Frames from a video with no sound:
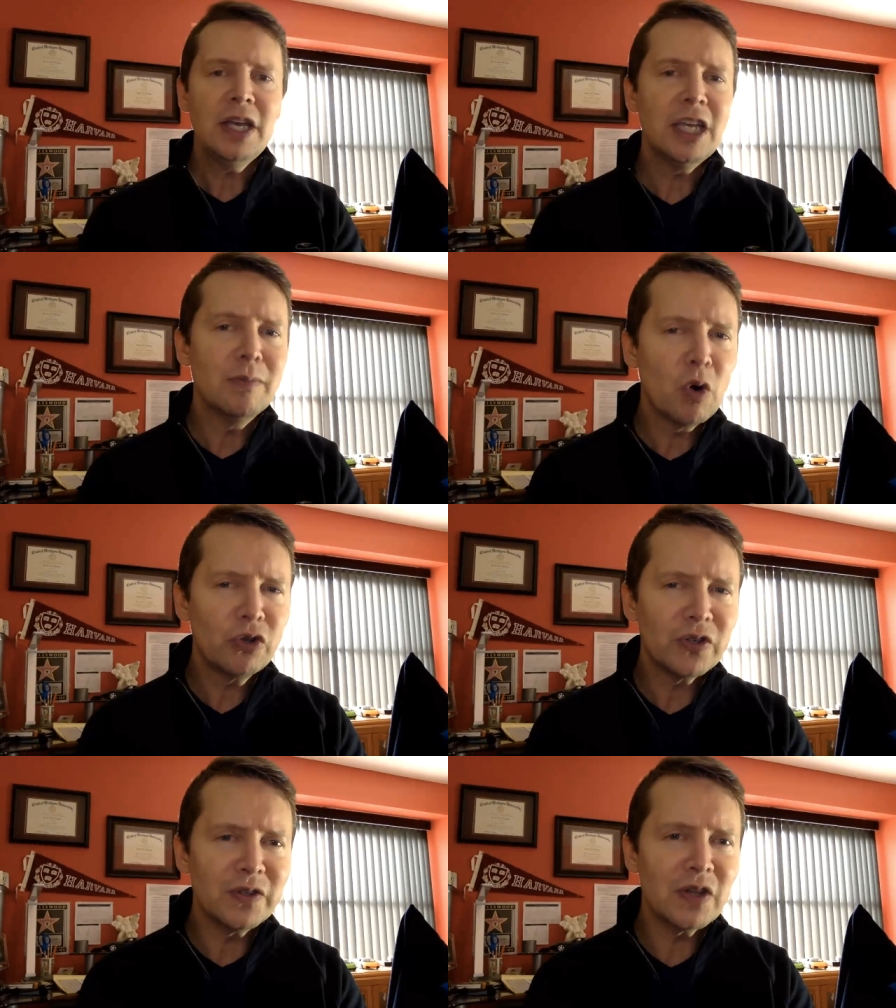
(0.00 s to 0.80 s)

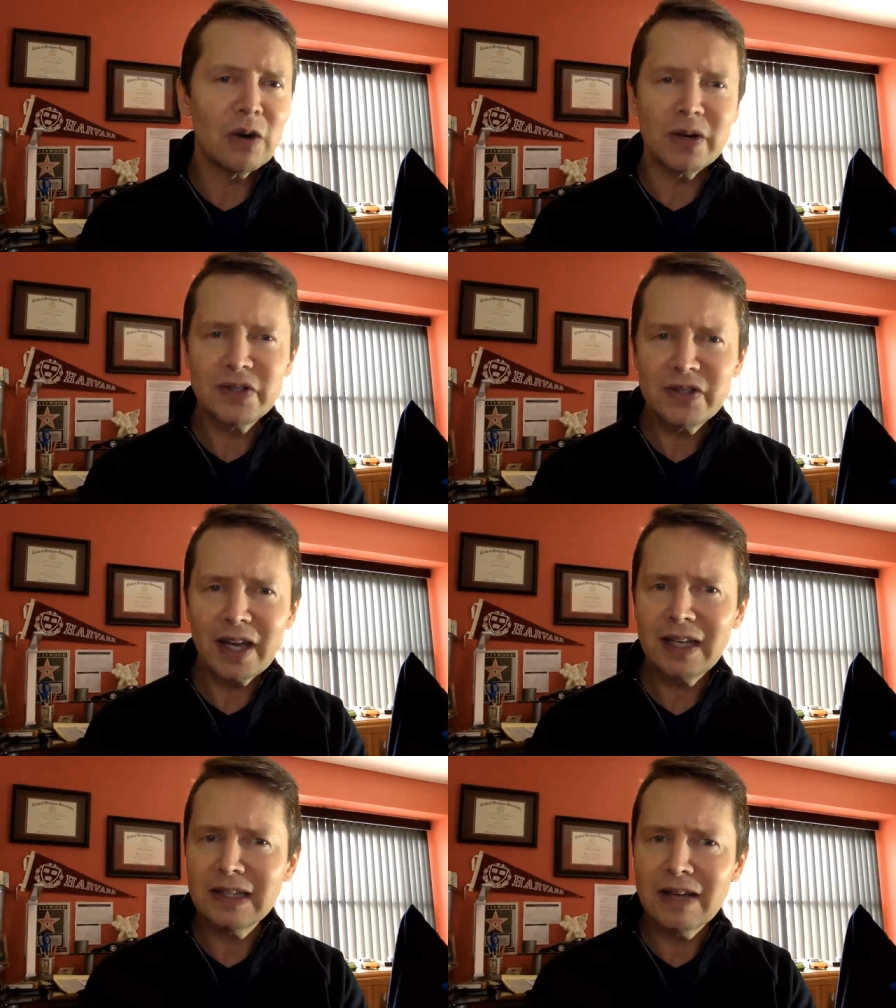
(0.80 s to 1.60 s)
Emotions are a
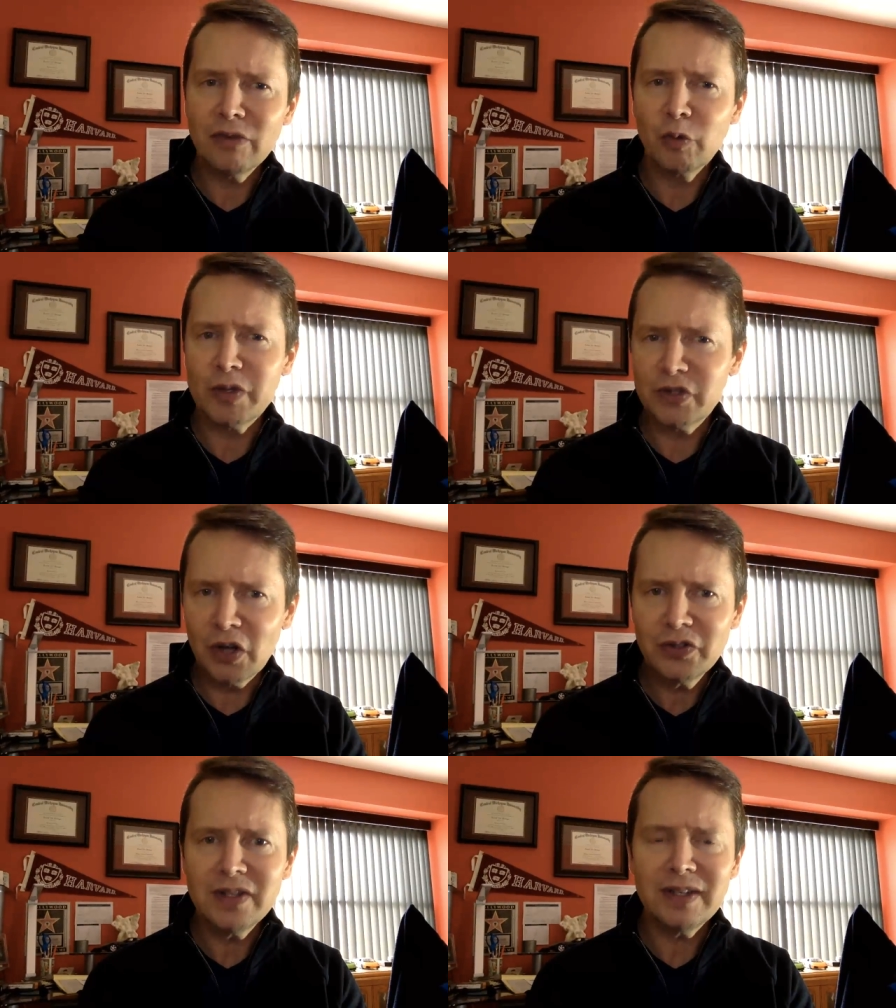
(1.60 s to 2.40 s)
second-level
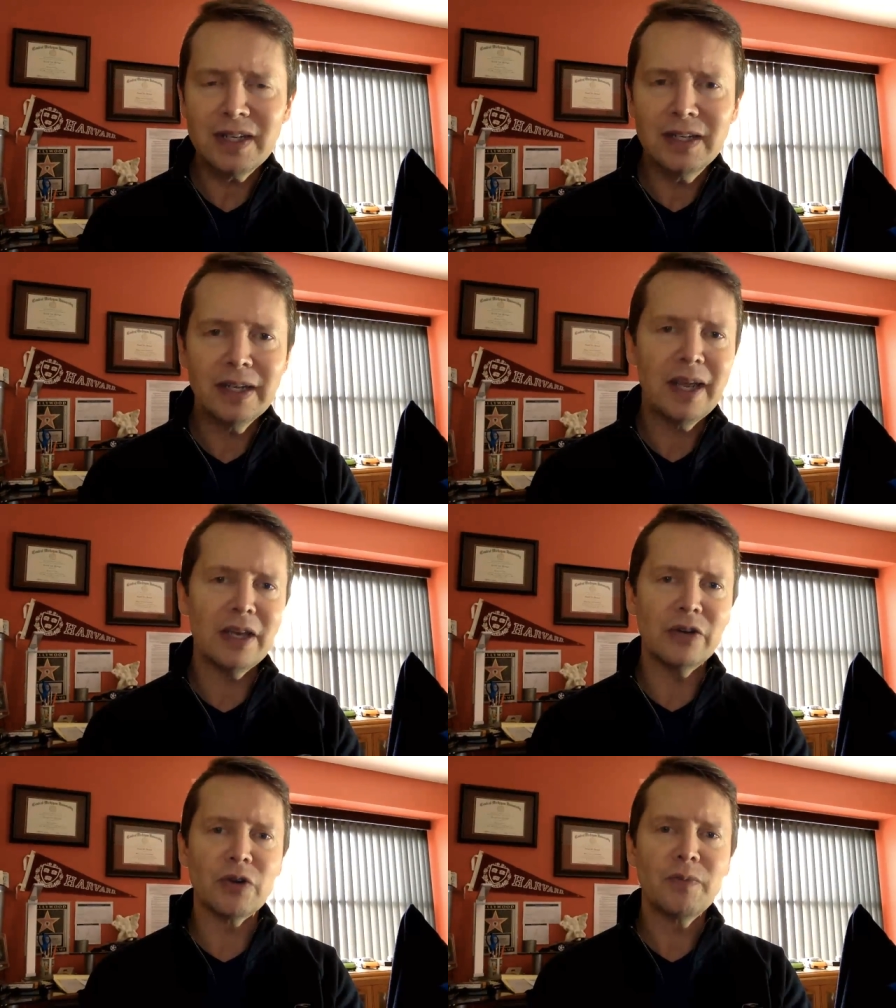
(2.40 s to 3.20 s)
resultant
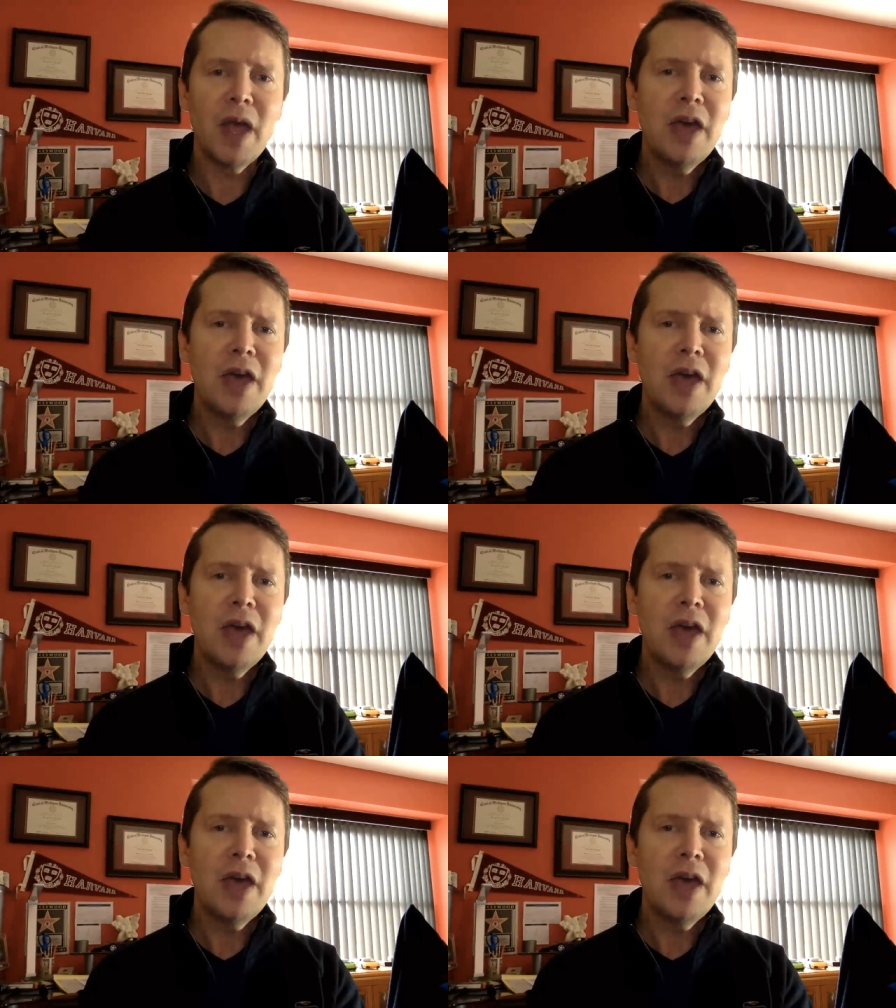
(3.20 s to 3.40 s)
indicator;